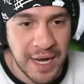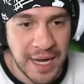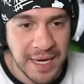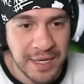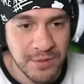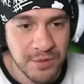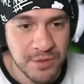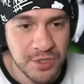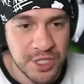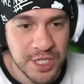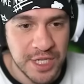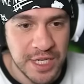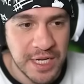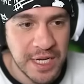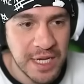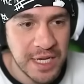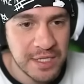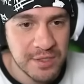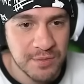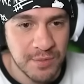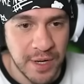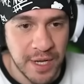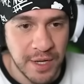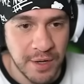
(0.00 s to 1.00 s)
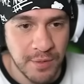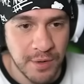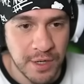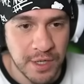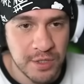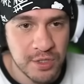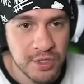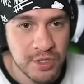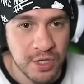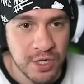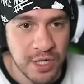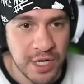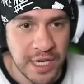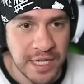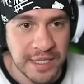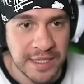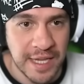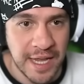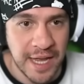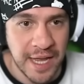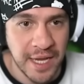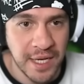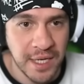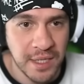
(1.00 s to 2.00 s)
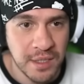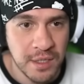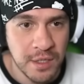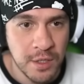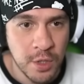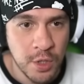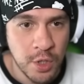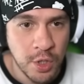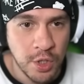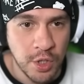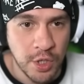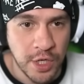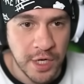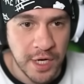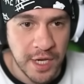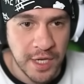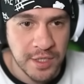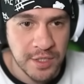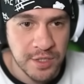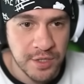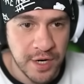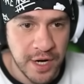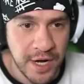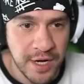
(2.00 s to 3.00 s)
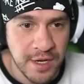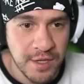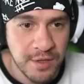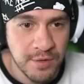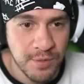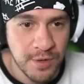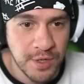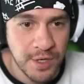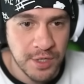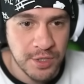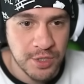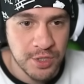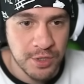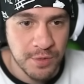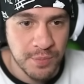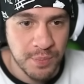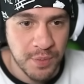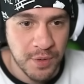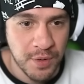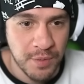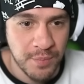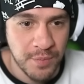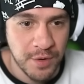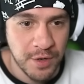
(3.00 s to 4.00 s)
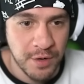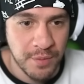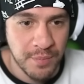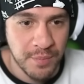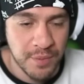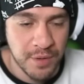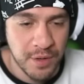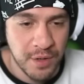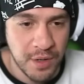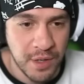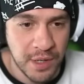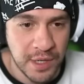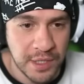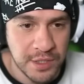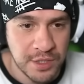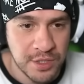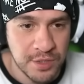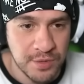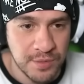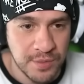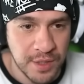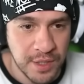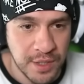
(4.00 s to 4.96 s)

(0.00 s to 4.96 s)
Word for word: I know chingue's way. We're going to start like that. You can enter any three-digit apartment number. I'll let you